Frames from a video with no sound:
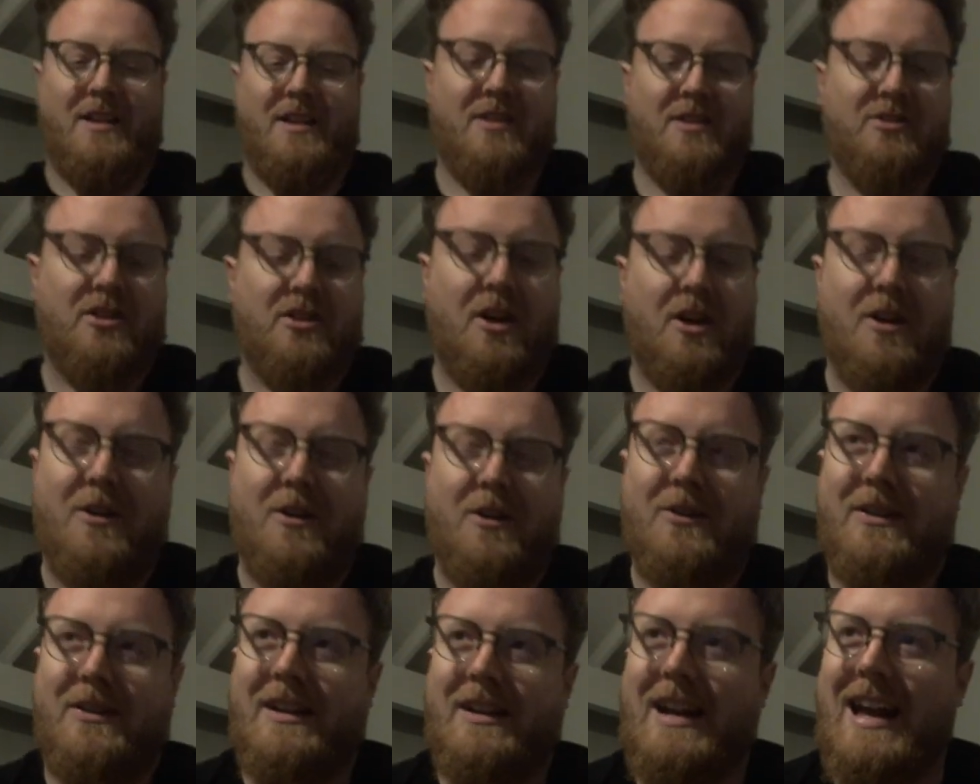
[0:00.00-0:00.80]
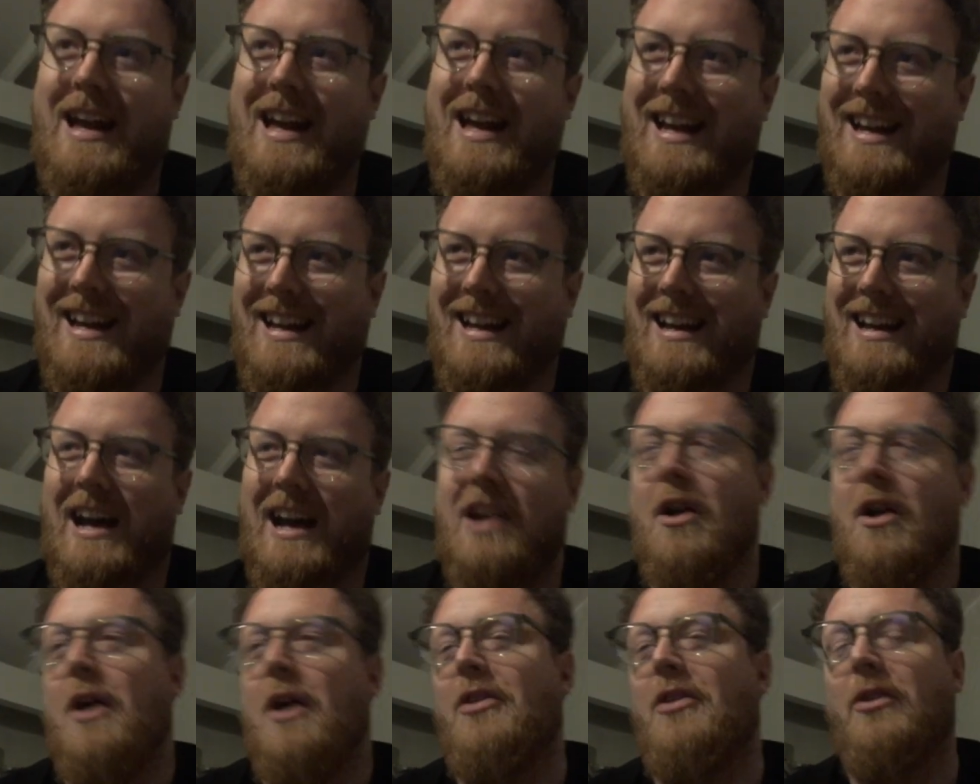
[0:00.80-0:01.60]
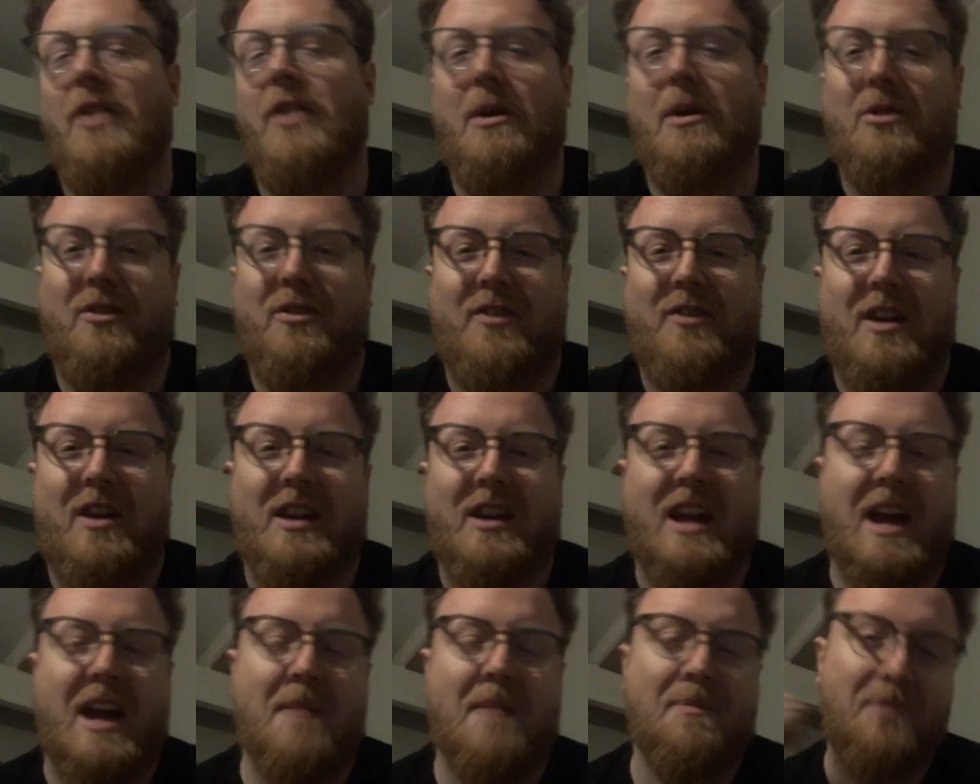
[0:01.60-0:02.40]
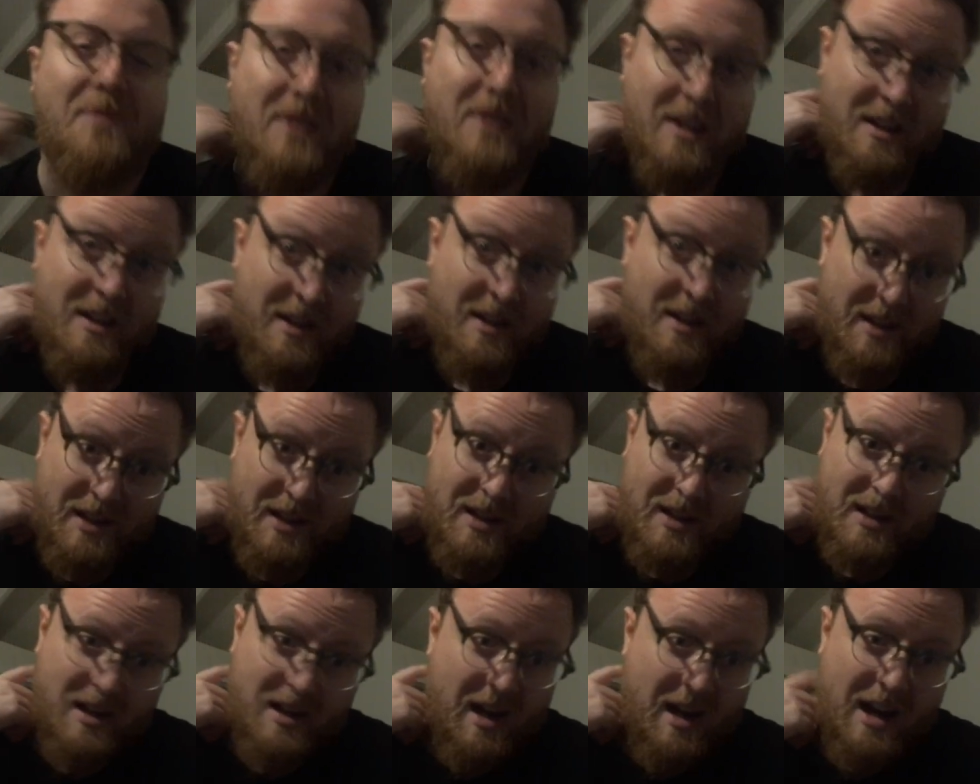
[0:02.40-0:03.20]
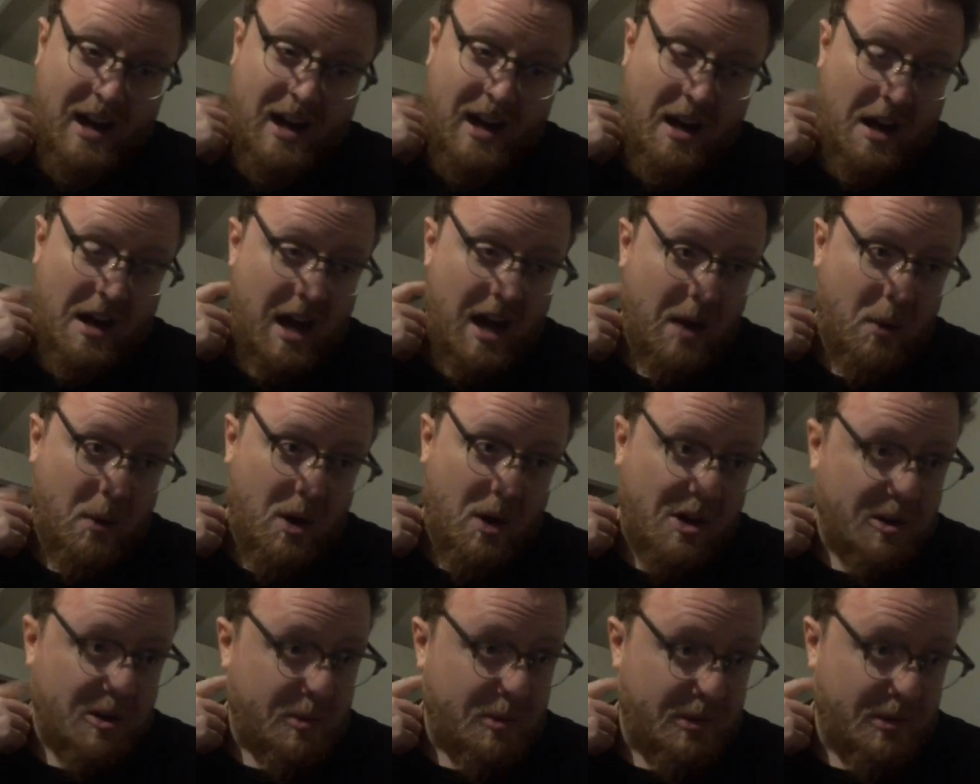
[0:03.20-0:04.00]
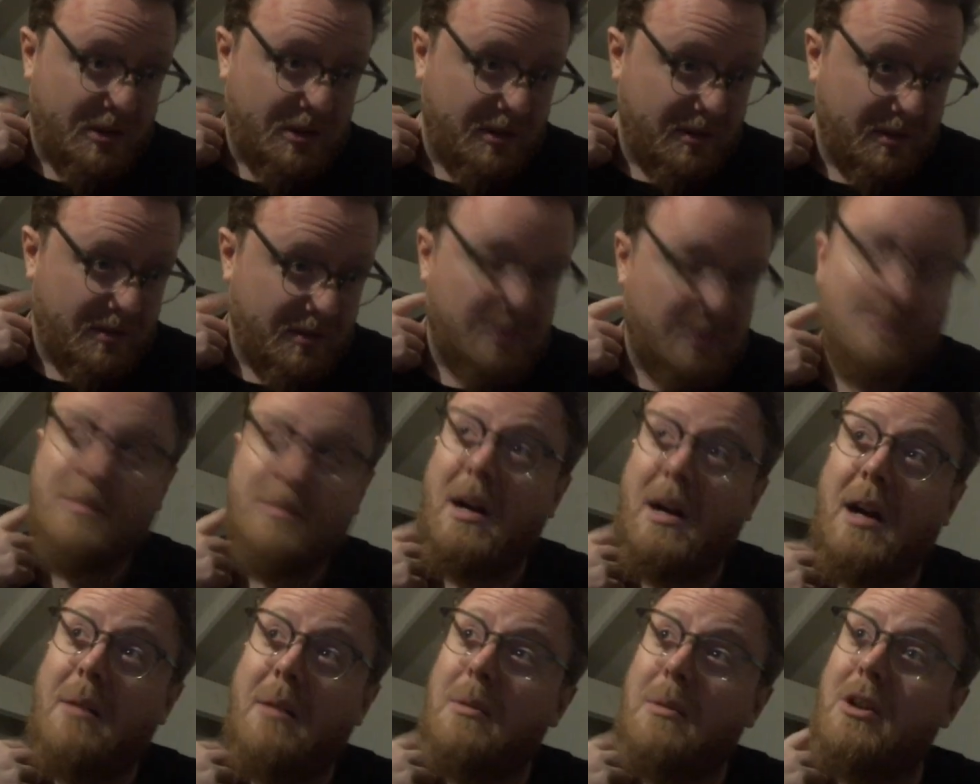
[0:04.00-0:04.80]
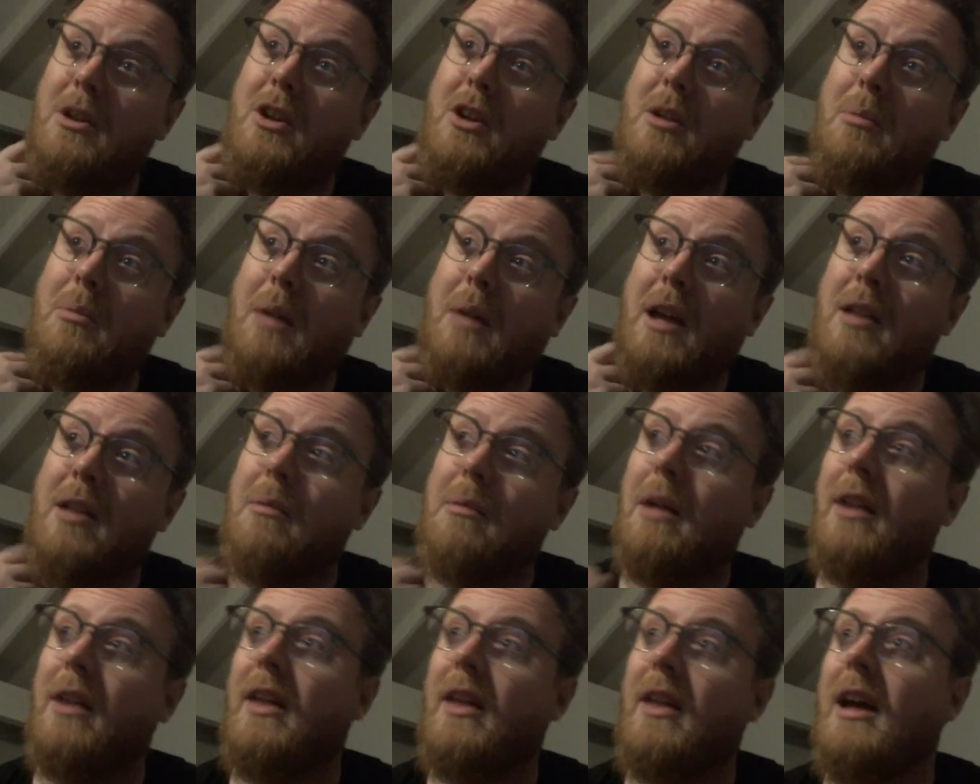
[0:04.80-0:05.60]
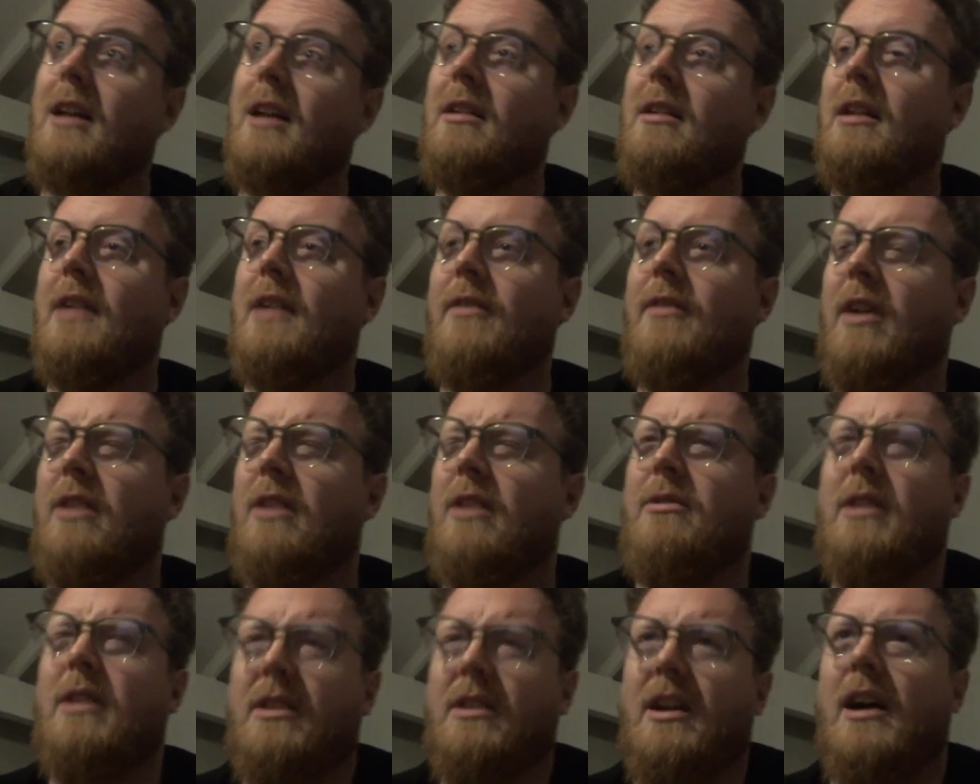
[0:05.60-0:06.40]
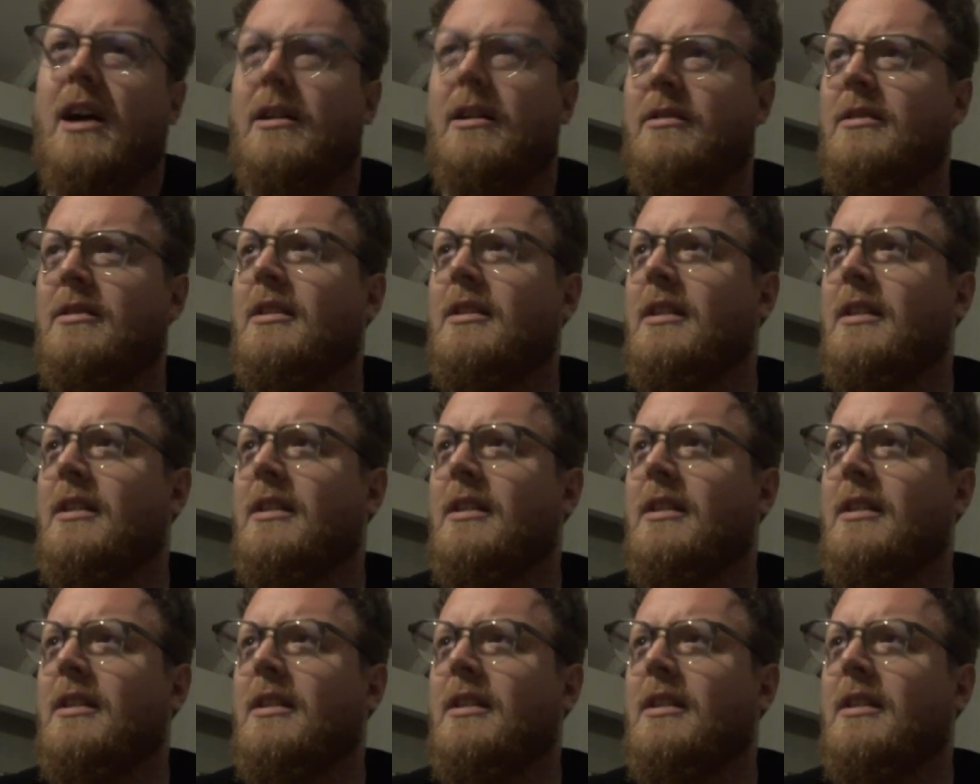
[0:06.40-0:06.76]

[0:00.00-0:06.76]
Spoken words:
So, I don't know, I thought that was a fun game. I kind of like Wasps when you can play them like that. Yeah.